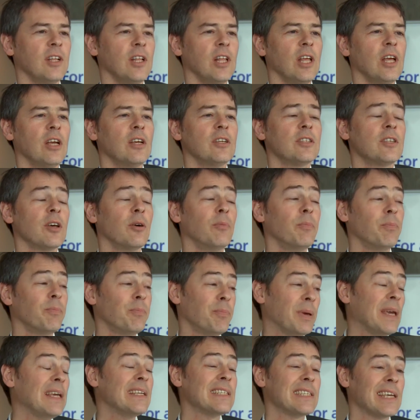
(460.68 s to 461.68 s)
So
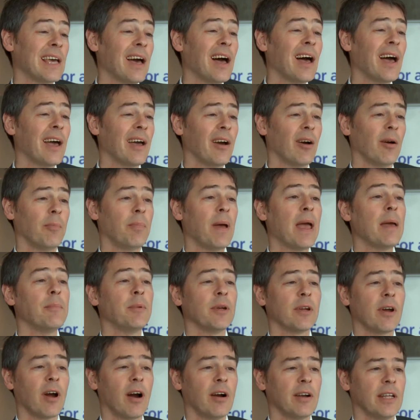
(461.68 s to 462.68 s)
PCI, or payment
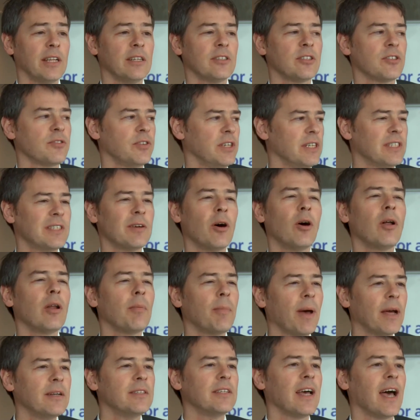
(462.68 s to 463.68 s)
card industry, it's all
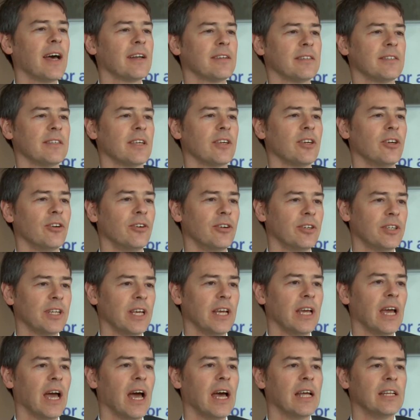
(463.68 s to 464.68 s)
about data security,
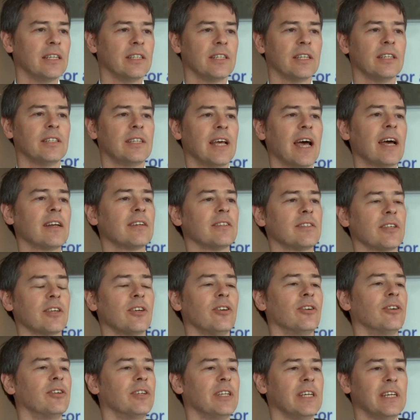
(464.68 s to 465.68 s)
and data
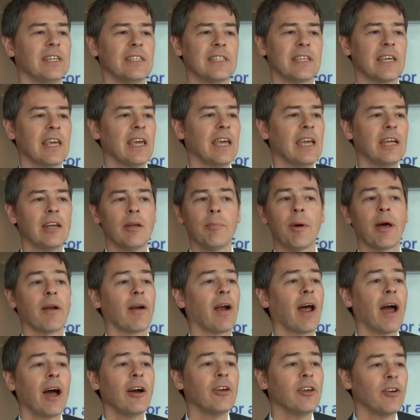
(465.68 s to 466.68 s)
security is key no matter how
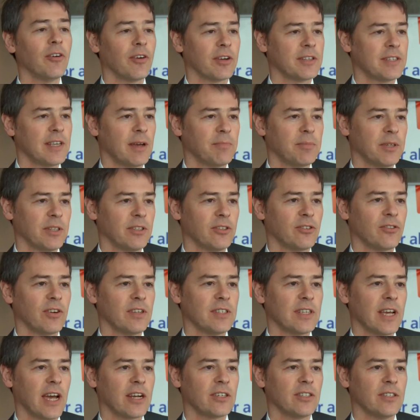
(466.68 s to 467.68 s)
you're accepting the
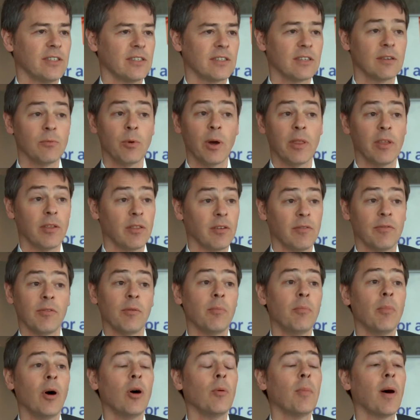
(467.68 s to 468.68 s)
transactions, whether they're from
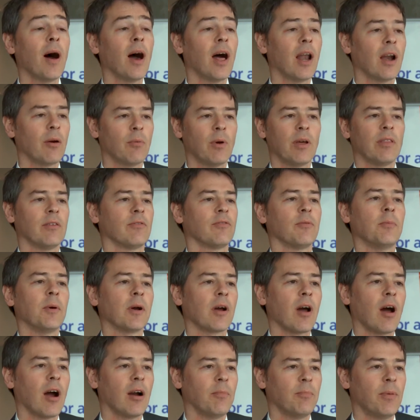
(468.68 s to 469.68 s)
mobile or whether from a
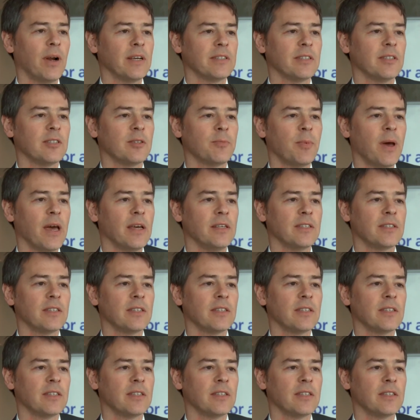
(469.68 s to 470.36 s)
card present space.